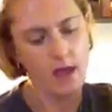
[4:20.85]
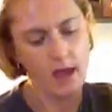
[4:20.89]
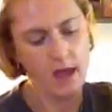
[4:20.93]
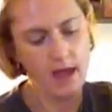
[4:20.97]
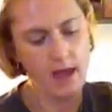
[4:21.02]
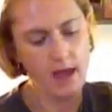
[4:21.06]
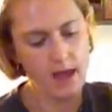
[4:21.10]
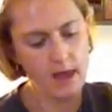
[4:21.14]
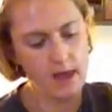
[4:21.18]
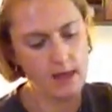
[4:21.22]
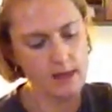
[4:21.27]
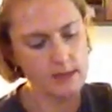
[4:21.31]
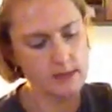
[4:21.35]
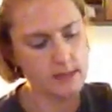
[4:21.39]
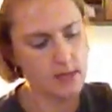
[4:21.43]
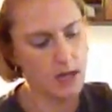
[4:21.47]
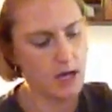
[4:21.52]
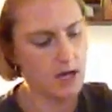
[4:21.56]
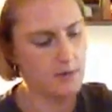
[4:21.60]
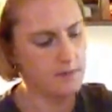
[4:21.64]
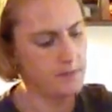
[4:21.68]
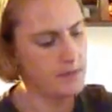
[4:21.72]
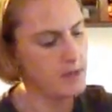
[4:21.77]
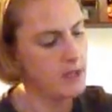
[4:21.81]
And
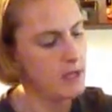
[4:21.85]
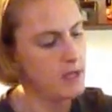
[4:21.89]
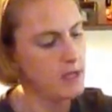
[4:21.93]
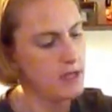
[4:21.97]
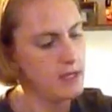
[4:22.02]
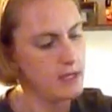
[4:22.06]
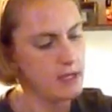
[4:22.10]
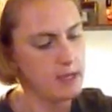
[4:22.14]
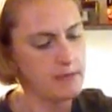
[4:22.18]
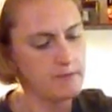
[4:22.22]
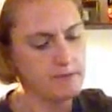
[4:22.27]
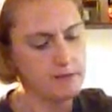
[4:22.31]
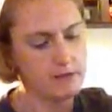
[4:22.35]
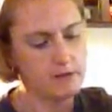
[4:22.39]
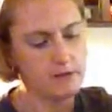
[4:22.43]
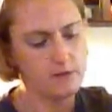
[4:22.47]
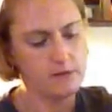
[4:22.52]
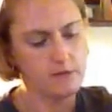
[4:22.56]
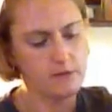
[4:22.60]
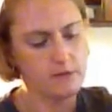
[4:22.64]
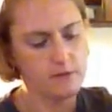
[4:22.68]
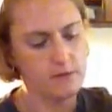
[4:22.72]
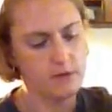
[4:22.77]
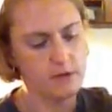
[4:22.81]
um, if
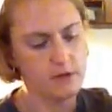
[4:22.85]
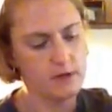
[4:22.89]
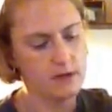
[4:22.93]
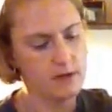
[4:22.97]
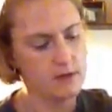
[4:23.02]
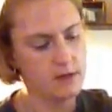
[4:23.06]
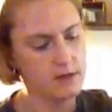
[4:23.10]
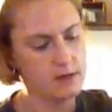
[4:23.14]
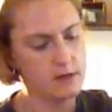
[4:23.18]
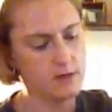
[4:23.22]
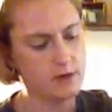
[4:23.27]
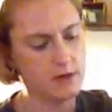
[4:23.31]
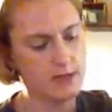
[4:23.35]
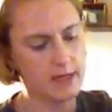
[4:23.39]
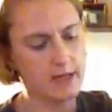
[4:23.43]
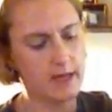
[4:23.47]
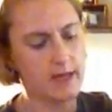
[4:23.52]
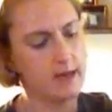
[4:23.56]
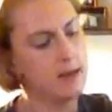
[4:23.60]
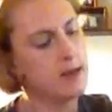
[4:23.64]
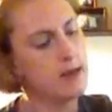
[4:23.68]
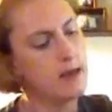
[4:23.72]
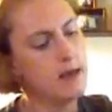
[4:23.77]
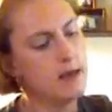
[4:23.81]
you you can
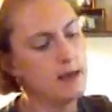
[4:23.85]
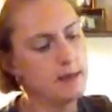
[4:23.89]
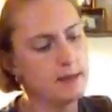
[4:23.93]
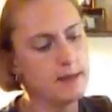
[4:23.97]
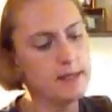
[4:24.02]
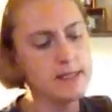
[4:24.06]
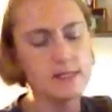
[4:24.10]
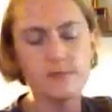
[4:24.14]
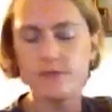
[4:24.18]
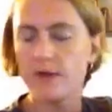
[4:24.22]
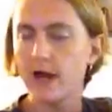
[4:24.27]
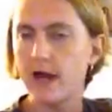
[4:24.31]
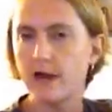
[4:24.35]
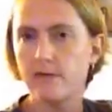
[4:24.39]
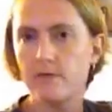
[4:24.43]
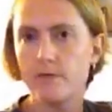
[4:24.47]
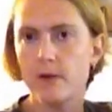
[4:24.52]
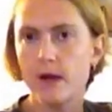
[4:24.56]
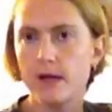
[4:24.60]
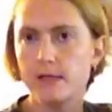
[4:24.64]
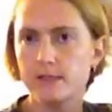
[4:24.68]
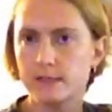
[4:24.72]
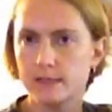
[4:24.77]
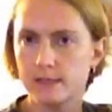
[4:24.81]
get this for half
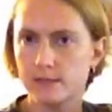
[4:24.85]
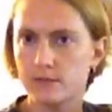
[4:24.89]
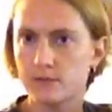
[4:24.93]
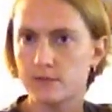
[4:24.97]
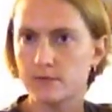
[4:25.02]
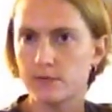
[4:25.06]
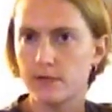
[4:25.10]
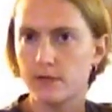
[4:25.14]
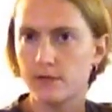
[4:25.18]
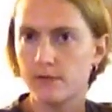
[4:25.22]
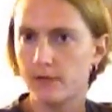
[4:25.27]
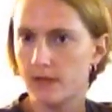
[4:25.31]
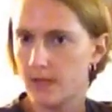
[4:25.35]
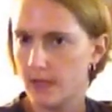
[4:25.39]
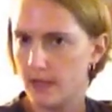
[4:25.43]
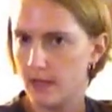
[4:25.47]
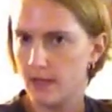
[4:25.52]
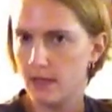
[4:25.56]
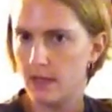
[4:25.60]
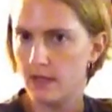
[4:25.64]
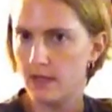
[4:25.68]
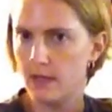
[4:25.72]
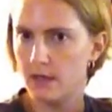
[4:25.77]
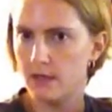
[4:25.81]
price, it's normally
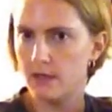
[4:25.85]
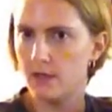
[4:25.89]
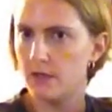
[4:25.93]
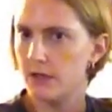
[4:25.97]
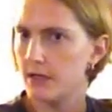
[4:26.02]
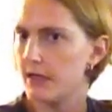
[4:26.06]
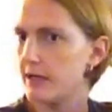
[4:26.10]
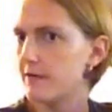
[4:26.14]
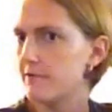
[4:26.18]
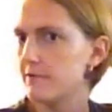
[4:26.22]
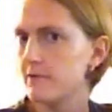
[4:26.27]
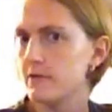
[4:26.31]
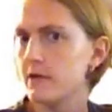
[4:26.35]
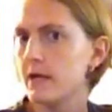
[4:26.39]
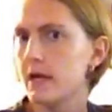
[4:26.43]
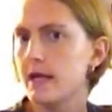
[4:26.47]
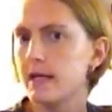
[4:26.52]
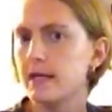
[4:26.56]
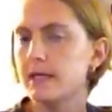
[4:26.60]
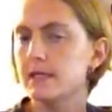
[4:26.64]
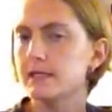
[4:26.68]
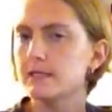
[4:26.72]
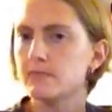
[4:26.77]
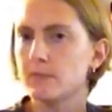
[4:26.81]
180 You can get it for
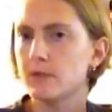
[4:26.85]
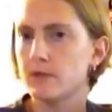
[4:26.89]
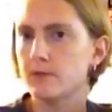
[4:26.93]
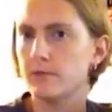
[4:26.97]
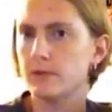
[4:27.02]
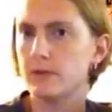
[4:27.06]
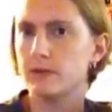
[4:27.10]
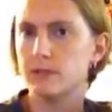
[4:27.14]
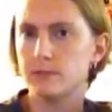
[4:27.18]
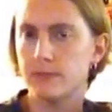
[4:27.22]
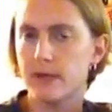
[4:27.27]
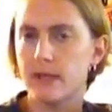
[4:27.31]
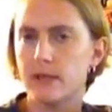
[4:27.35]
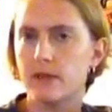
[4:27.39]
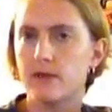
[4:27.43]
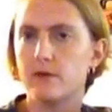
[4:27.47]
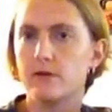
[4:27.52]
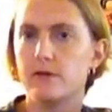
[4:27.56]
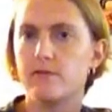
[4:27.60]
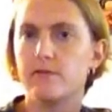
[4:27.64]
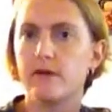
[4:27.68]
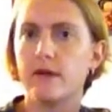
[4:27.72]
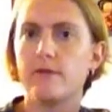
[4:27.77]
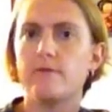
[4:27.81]
90 this month when you spend
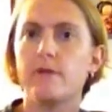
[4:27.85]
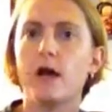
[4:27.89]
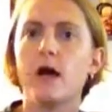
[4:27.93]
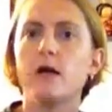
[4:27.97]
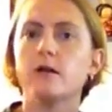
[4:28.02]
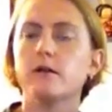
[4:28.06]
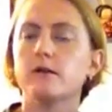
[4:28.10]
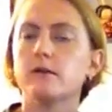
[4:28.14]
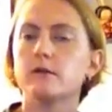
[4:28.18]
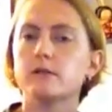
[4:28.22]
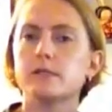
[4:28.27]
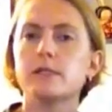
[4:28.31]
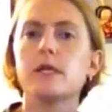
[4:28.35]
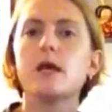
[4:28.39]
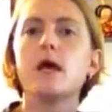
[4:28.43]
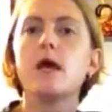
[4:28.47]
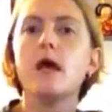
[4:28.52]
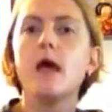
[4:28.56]
$35.